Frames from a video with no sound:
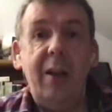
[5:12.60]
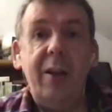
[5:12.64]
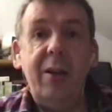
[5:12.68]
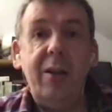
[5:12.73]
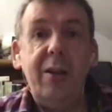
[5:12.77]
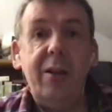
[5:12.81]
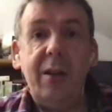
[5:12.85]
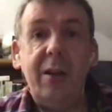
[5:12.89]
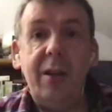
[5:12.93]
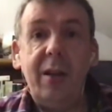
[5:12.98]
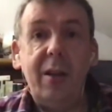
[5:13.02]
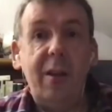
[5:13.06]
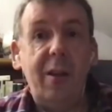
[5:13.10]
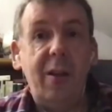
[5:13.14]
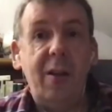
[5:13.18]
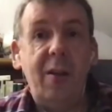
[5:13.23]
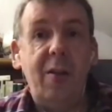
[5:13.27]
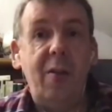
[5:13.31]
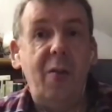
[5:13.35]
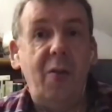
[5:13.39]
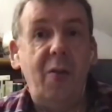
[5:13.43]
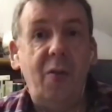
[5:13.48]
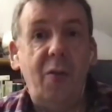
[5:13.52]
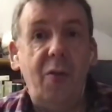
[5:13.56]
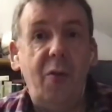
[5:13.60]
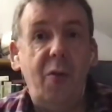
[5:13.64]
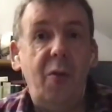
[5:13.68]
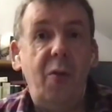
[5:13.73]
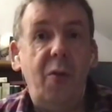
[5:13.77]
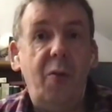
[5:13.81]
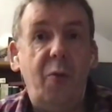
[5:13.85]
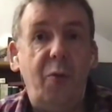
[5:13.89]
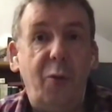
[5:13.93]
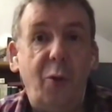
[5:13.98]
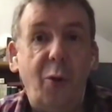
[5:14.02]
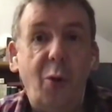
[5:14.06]
And
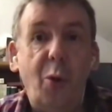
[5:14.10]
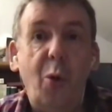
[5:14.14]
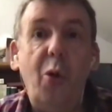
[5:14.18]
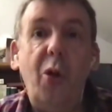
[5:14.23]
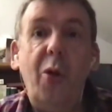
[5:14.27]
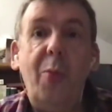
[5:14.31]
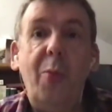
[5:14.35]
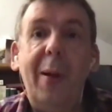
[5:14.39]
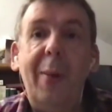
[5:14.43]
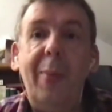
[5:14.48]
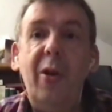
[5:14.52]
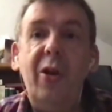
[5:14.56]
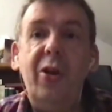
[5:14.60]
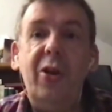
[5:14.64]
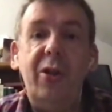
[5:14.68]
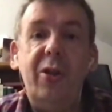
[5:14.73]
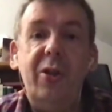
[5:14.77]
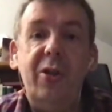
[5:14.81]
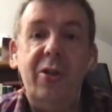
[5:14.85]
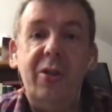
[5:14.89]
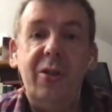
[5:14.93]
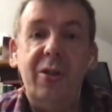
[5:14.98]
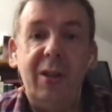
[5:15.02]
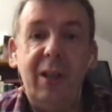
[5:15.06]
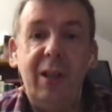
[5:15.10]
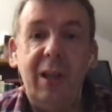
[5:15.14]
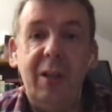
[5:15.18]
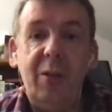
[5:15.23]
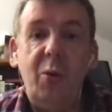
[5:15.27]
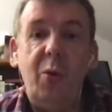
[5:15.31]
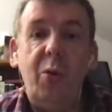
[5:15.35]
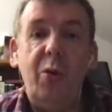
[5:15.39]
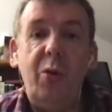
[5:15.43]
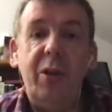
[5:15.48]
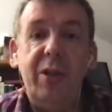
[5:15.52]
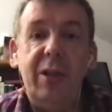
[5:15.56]
for all the
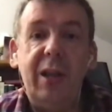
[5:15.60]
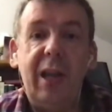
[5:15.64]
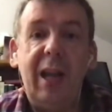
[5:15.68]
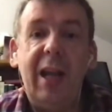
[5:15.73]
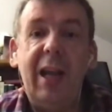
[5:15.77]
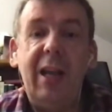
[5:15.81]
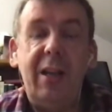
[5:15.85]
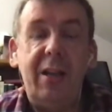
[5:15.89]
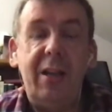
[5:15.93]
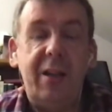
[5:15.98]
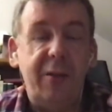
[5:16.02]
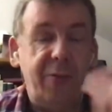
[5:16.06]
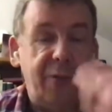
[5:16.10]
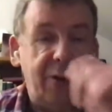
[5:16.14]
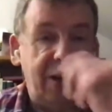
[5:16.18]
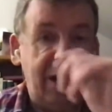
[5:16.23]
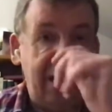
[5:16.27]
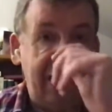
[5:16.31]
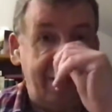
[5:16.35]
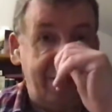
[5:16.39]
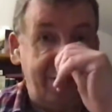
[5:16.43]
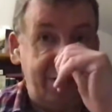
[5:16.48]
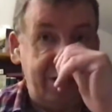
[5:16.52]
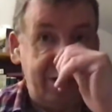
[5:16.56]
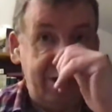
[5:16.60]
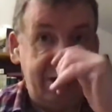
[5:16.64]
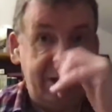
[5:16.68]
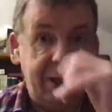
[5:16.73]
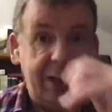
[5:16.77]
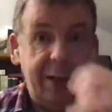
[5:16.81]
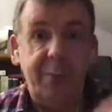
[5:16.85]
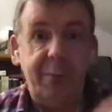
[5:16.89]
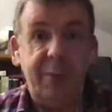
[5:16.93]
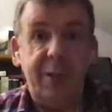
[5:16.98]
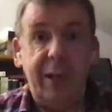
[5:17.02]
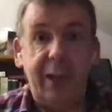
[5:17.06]
publishers in all these 8 different
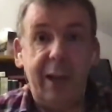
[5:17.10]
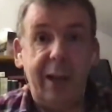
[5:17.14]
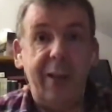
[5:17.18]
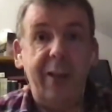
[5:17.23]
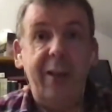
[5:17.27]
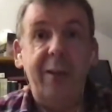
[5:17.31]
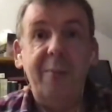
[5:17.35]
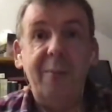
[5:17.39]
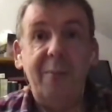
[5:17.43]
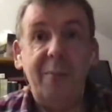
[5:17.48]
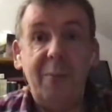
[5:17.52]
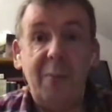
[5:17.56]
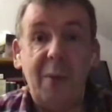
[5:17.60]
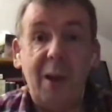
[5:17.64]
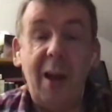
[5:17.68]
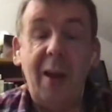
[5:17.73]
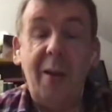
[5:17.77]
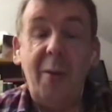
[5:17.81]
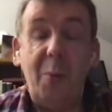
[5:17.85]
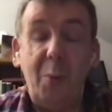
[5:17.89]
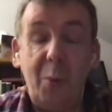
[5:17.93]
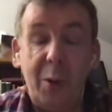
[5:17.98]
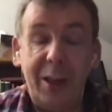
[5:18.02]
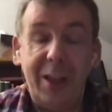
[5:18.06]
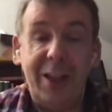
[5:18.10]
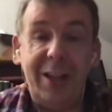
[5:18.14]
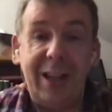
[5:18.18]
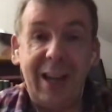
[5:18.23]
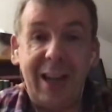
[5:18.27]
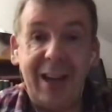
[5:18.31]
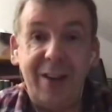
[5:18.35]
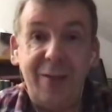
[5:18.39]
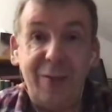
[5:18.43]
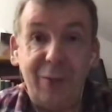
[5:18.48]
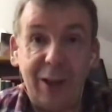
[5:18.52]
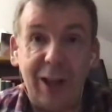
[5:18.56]
languages to come together with a
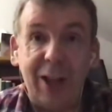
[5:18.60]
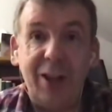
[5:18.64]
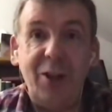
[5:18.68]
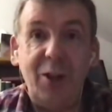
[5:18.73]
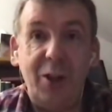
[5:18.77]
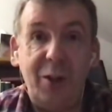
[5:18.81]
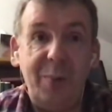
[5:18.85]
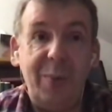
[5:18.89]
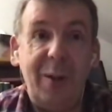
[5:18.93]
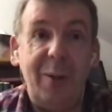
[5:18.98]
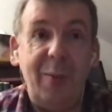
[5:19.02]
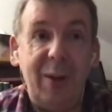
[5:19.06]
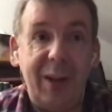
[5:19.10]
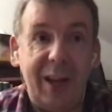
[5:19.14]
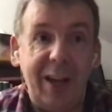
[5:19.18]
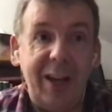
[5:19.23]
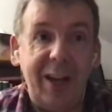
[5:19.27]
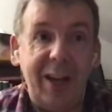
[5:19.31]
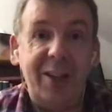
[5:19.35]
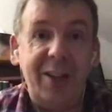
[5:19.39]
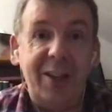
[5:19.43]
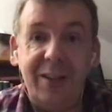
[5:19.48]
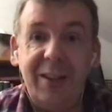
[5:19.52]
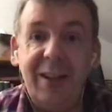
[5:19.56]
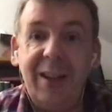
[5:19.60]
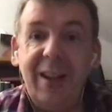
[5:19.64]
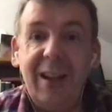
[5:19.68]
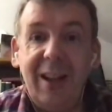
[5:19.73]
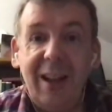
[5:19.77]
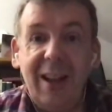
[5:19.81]
date for their joint publication